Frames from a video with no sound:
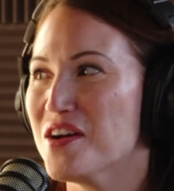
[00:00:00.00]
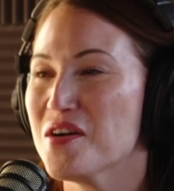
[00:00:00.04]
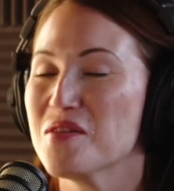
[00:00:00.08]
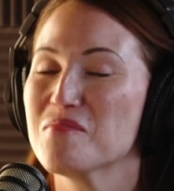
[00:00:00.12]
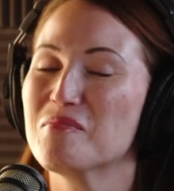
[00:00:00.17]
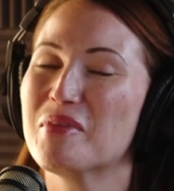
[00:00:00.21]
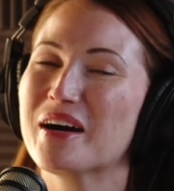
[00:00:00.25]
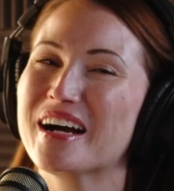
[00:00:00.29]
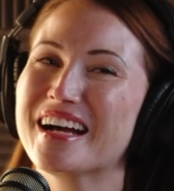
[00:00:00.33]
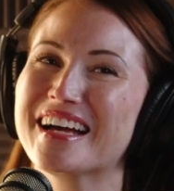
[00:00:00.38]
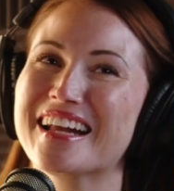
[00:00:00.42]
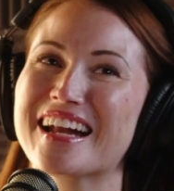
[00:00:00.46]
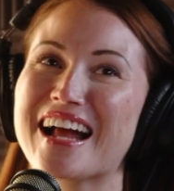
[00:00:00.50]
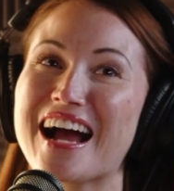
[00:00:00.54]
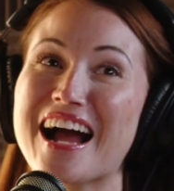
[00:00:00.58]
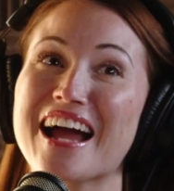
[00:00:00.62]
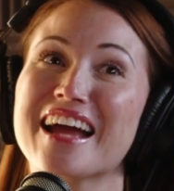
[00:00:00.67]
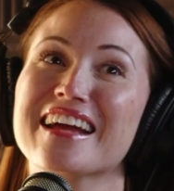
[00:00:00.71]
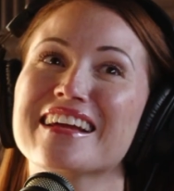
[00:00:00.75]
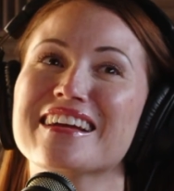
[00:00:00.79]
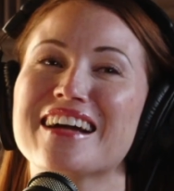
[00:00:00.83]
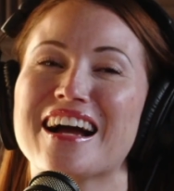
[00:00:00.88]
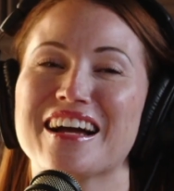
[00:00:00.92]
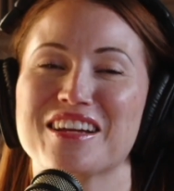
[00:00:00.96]
But
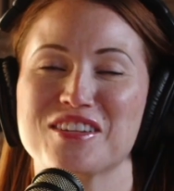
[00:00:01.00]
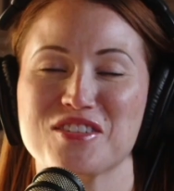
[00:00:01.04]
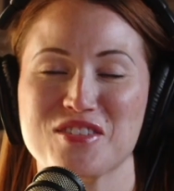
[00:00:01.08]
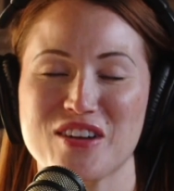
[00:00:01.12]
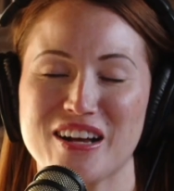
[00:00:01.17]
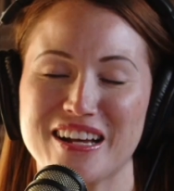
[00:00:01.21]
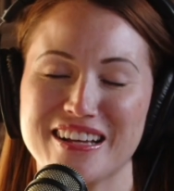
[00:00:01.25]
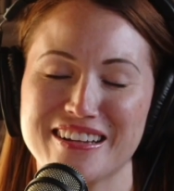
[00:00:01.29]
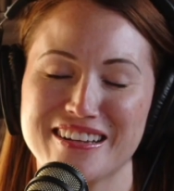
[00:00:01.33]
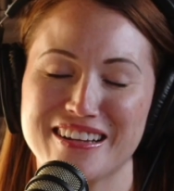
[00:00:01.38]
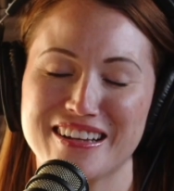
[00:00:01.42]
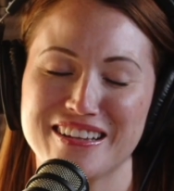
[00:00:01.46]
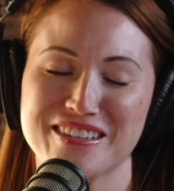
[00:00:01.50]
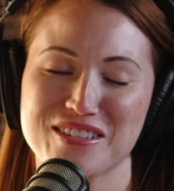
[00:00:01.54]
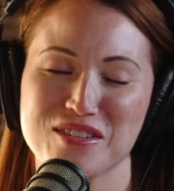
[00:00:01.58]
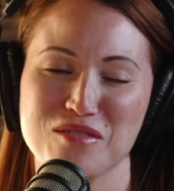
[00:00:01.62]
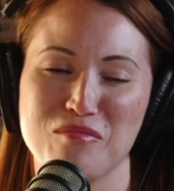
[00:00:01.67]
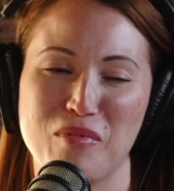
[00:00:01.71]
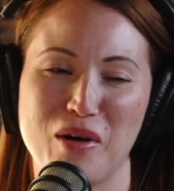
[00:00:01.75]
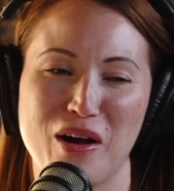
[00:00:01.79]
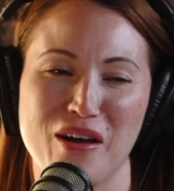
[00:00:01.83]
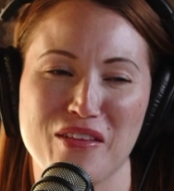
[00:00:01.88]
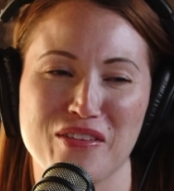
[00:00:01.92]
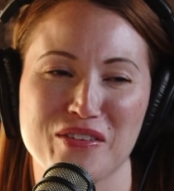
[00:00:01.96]
I tried not to
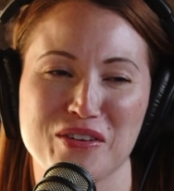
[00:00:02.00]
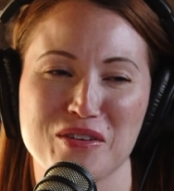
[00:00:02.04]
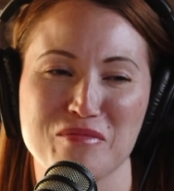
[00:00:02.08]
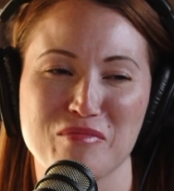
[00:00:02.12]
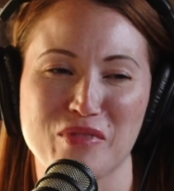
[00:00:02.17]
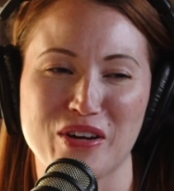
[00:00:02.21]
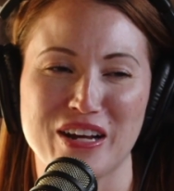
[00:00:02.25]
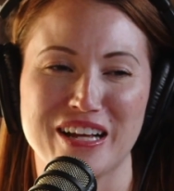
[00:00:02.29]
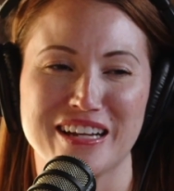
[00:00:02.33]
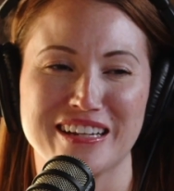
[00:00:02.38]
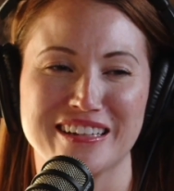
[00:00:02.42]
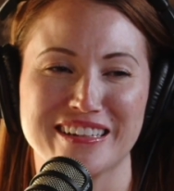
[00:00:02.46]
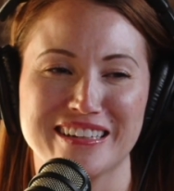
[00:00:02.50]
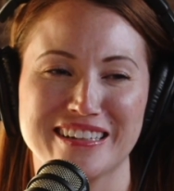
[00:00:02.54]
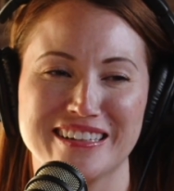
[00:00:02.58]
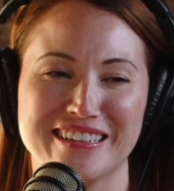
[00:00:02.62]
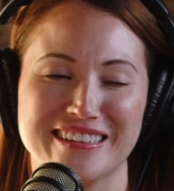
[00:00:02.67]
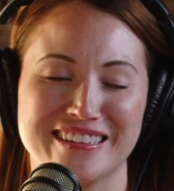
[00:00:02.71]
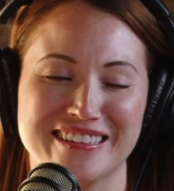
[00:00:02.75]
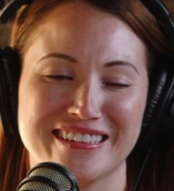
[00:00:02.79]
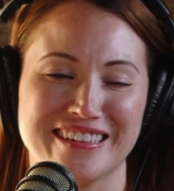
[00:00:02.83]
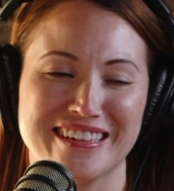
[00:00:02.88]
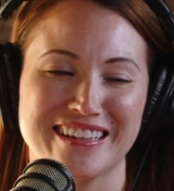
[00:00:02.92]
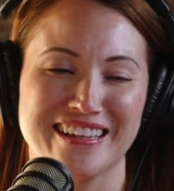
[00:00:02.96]
bother
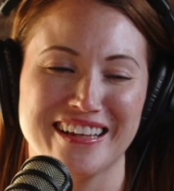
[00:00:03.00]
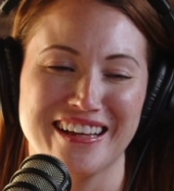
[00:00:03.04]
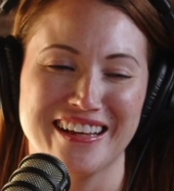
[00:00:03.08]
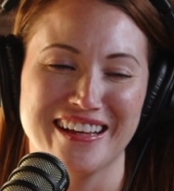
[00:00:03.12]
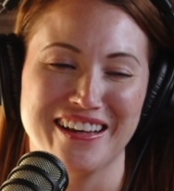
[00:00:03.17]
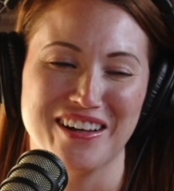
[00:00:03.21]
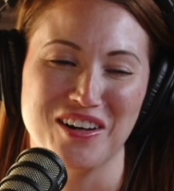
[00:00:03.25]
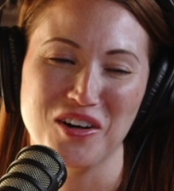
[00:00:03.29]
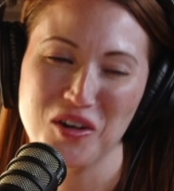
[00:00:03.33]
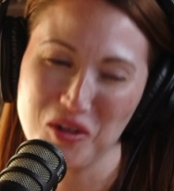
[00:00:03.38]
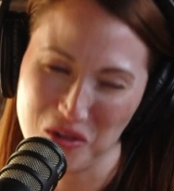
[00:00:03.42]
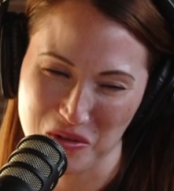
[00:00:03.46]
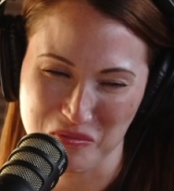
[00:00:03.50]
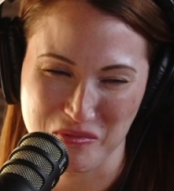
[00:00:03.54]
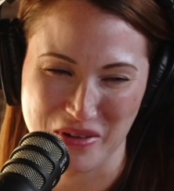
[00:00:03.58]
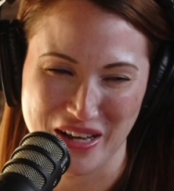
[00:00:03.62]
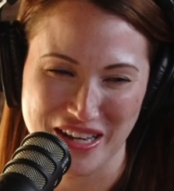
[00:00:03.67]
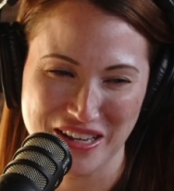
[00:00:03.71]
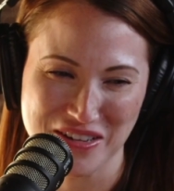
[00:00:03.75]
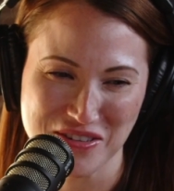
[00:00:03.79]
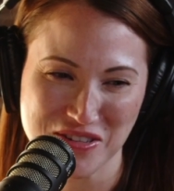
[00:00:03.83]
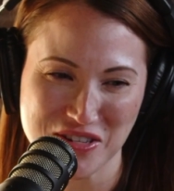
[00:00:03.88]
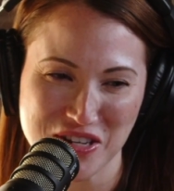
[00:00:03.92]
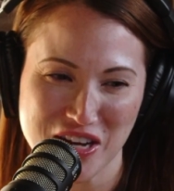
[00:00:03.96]
Brandon a whole
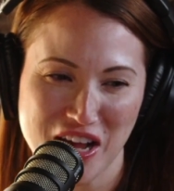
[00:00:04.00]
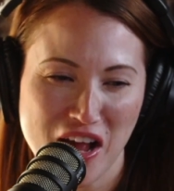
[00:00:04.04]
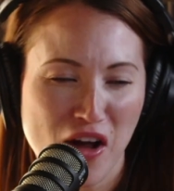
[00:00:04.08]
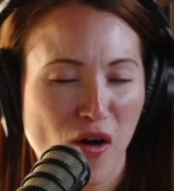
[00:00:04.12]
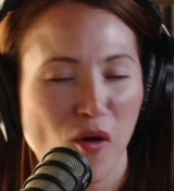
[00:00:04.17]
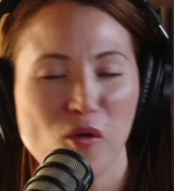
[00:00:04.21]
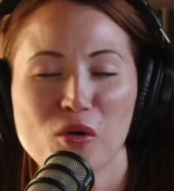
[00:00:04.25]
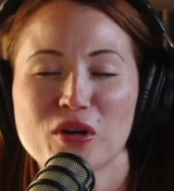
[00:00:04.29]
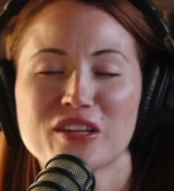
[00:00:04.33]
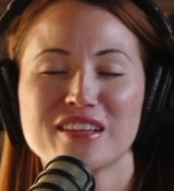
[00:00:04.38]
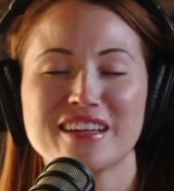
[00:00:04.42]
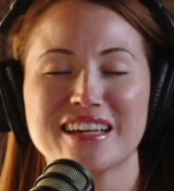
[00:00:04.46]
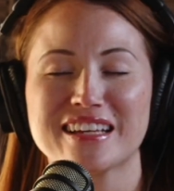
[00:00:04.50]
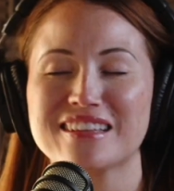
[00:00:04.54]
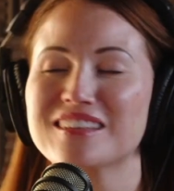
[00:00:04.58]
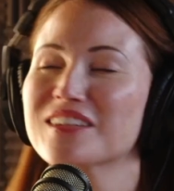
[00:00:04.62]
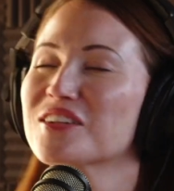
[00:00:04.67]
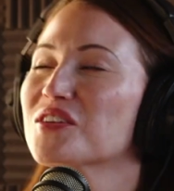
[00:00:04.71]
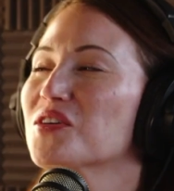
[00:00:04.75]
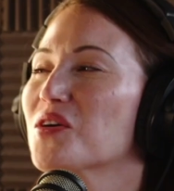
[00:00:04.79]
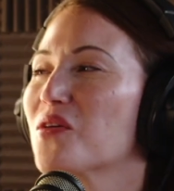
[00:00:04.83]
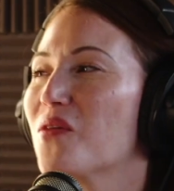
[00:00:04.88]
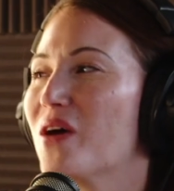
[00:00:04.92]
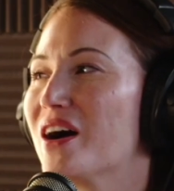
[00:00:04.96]
bunch, or like
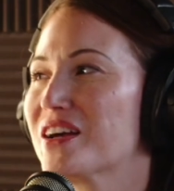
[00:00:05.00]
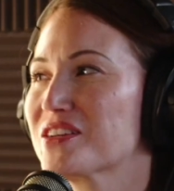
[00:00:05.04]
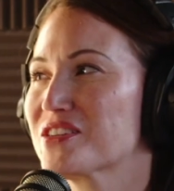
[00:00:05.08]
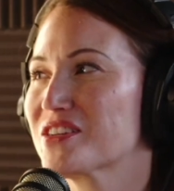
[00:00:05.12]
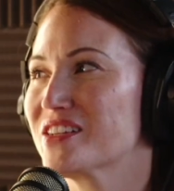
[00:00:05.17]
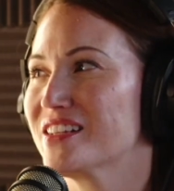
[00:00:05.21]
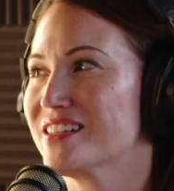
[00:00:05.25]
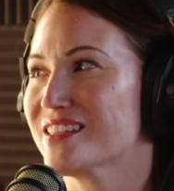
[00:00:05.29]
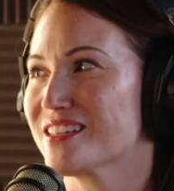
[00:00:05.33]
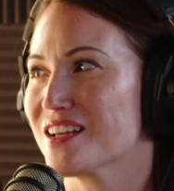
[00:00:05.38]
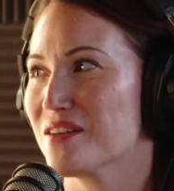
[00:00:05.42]
little questions.